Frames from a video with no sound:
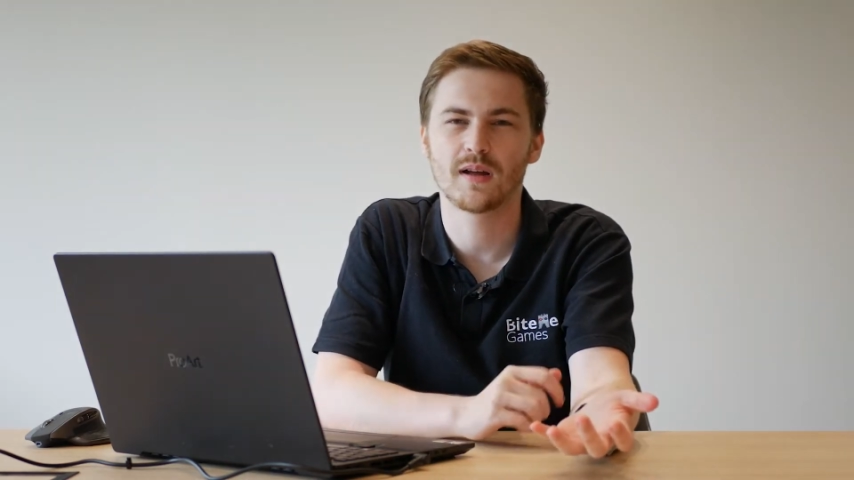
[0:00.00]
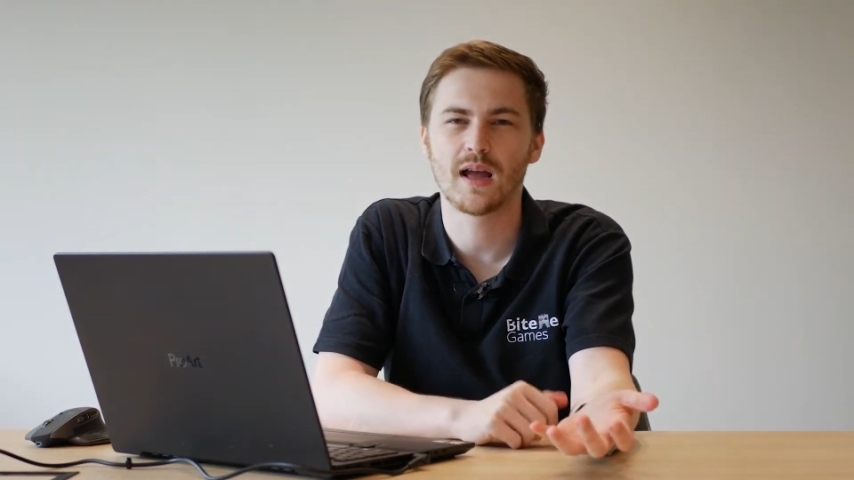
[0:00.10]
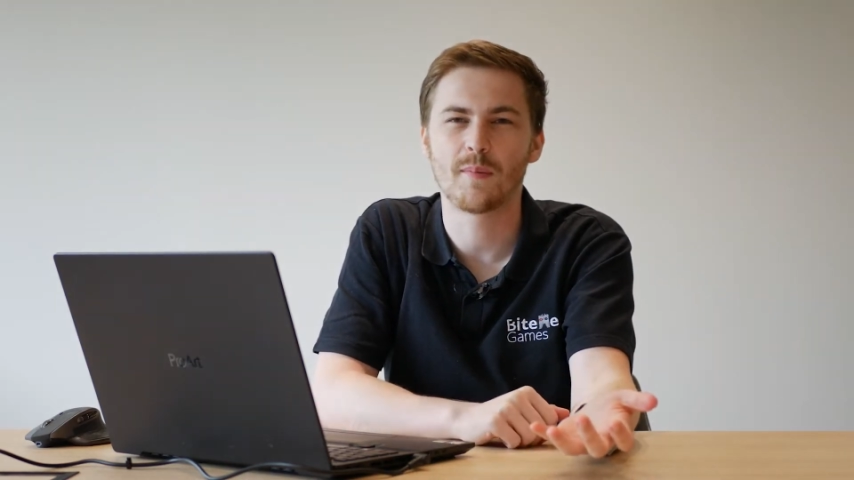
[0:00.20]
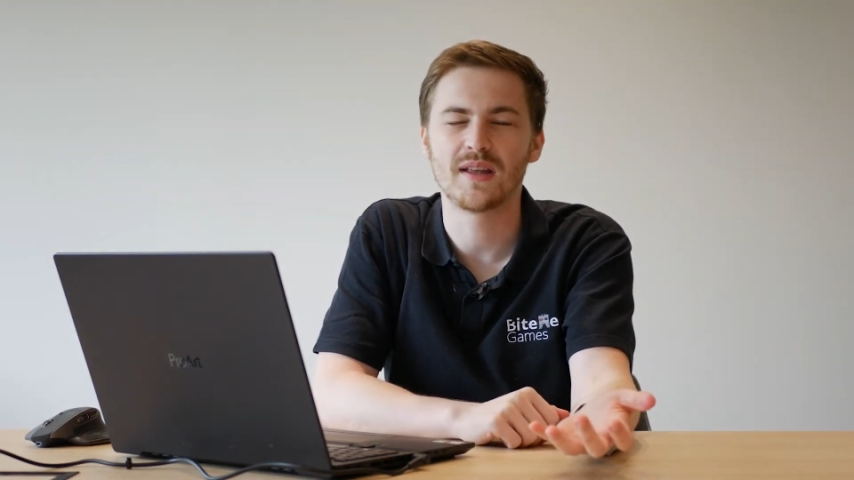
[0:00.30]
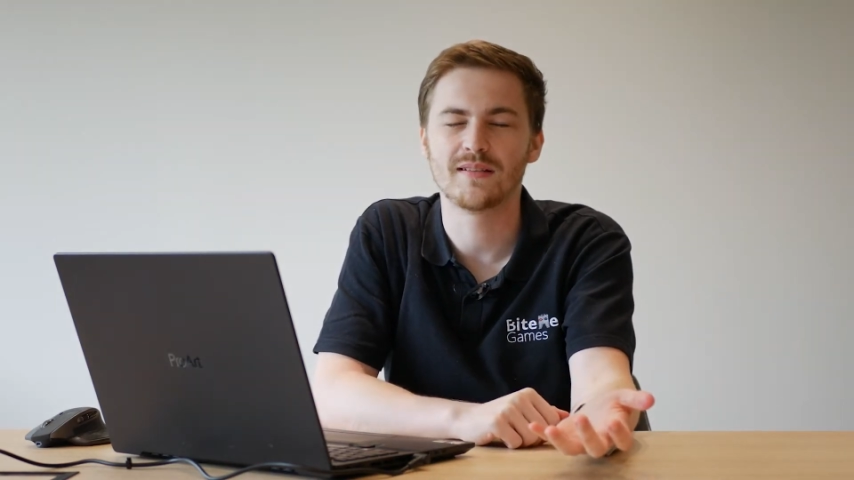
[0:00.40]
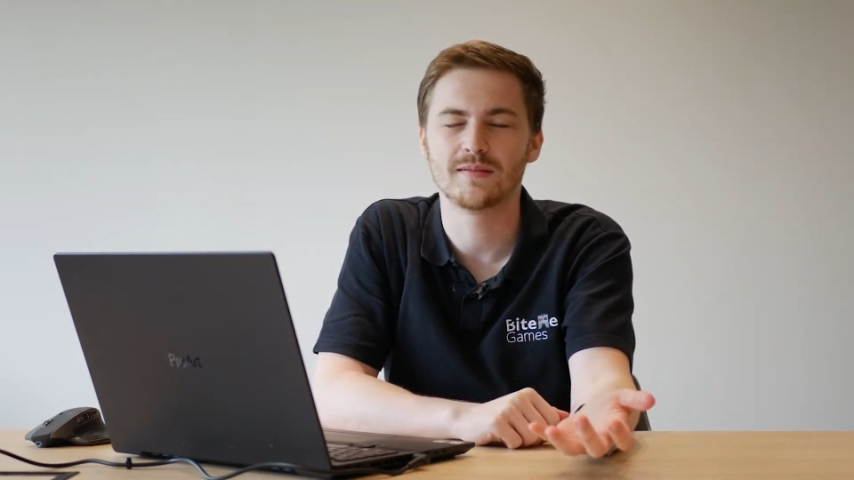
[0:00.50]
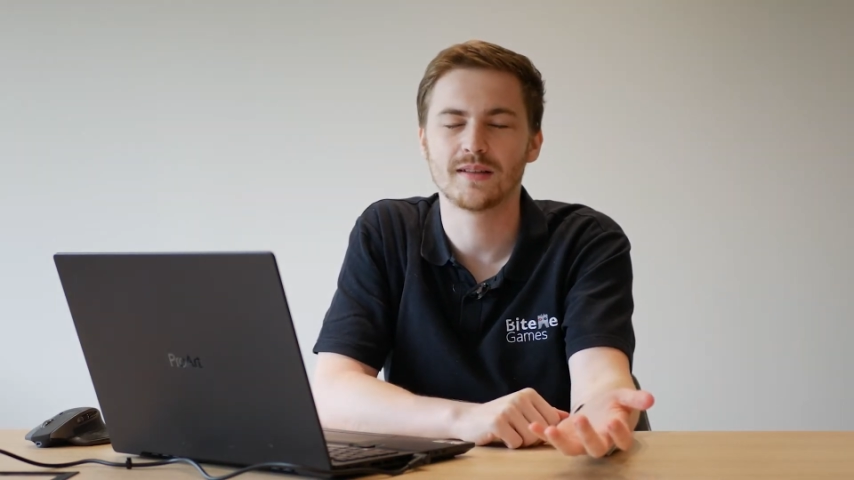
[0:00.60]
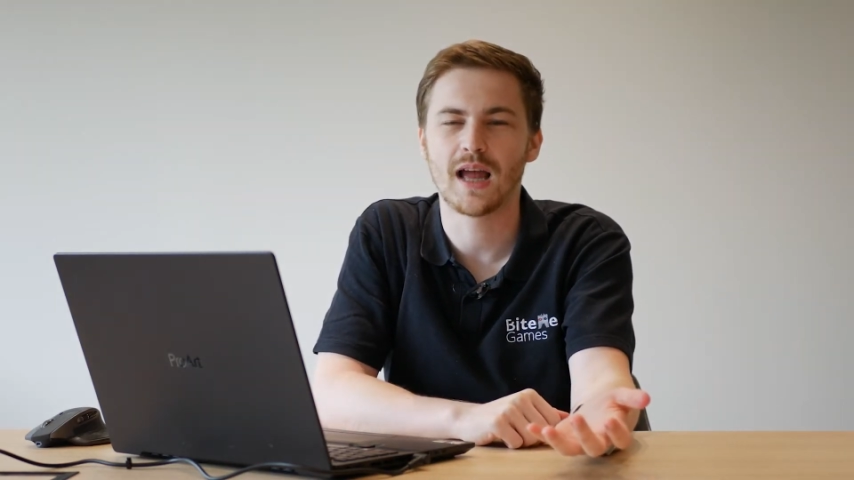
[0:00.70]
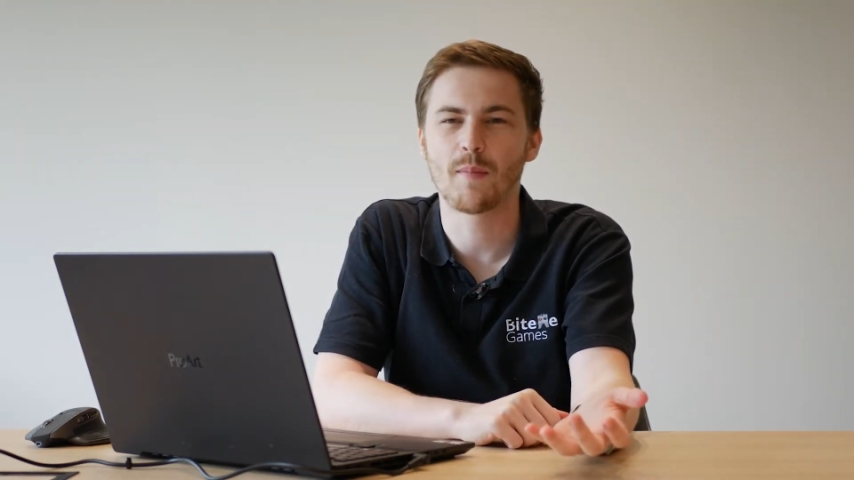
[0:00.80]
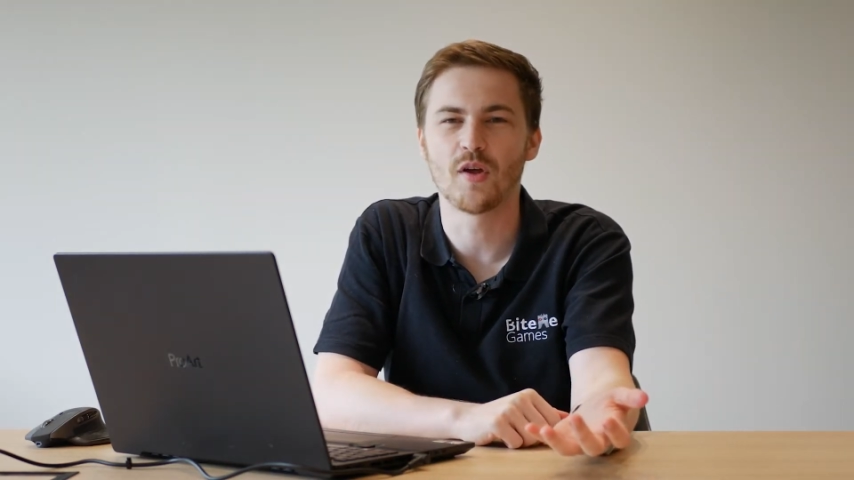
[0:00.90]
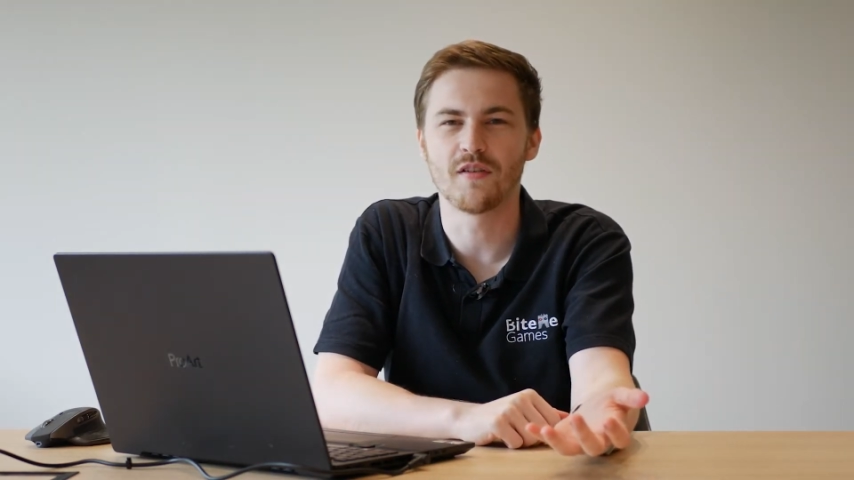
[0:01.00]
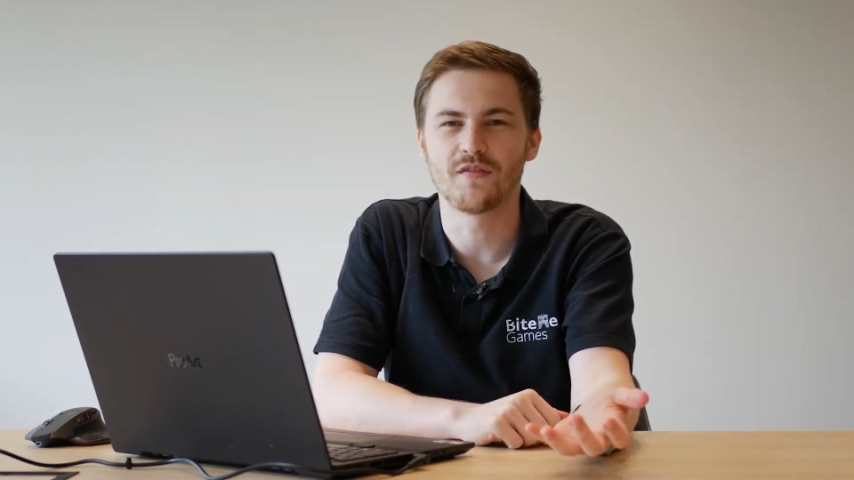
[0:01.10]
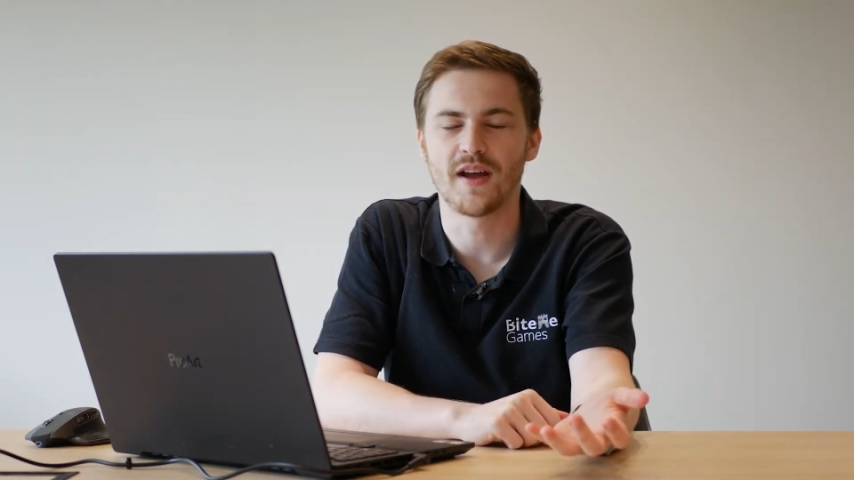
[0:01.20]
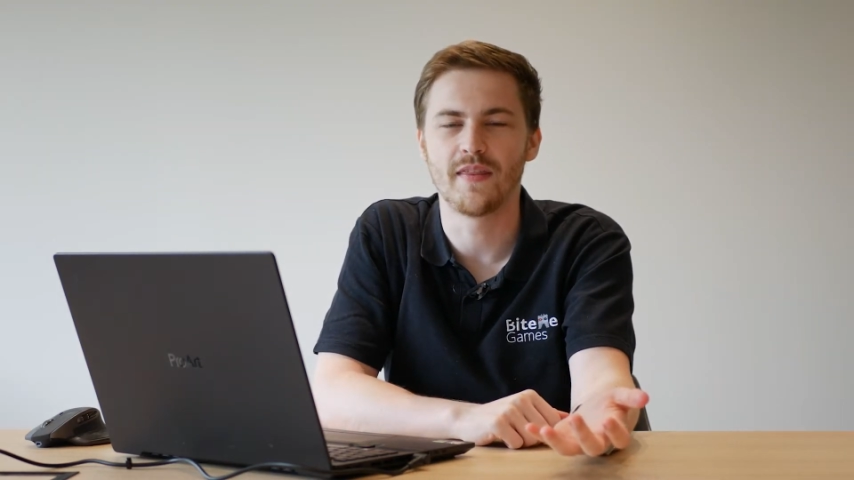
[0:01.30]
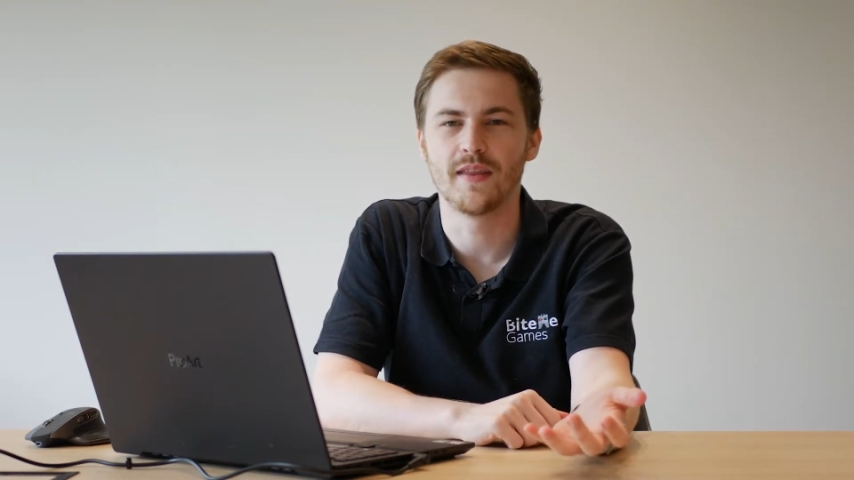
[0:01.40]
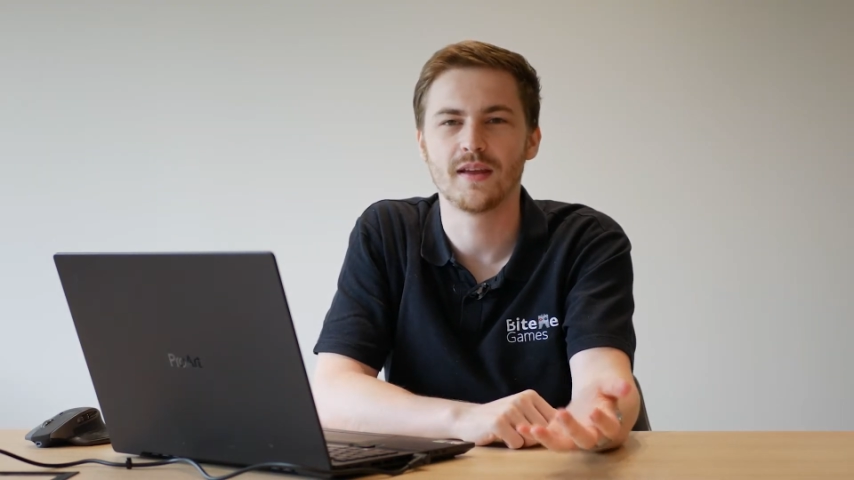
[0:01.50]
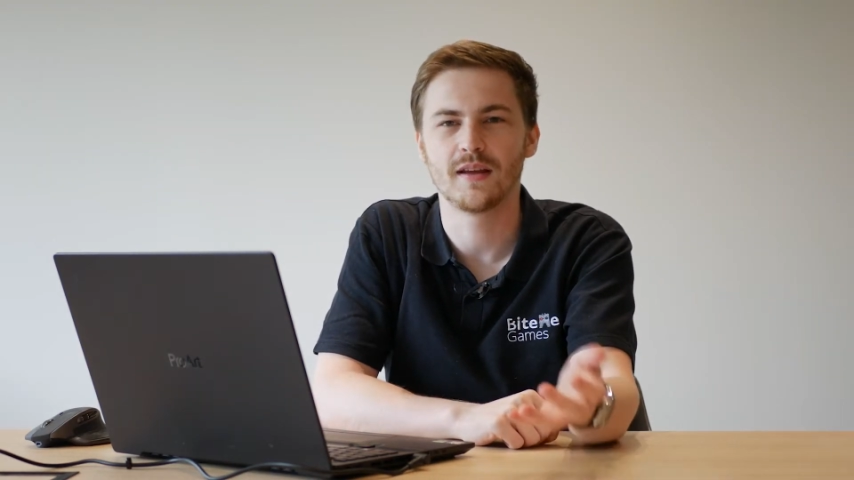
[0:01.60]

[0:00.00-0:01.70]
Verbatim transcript: I mean, I'm not a fan